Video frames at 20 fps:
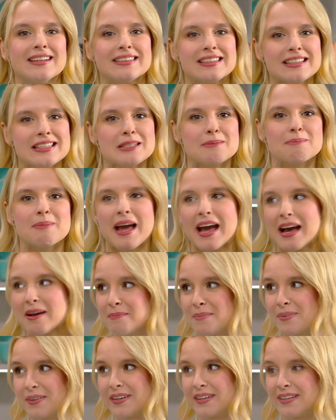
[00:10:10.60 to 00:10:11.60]
these
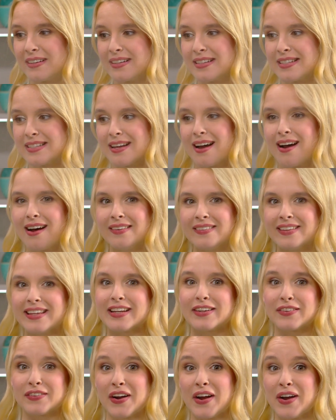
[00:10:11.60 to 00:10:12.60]
peppers only
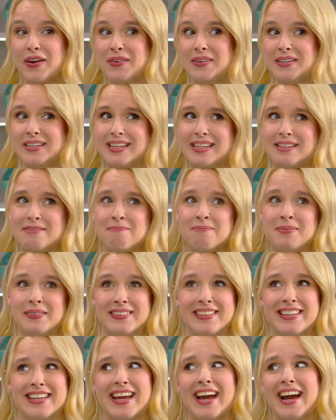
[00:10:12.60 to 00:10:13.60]
grow in
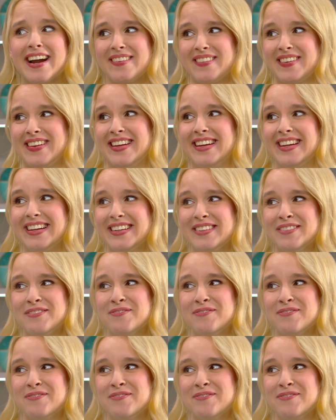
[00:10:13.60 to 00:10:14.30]
Bulgaria.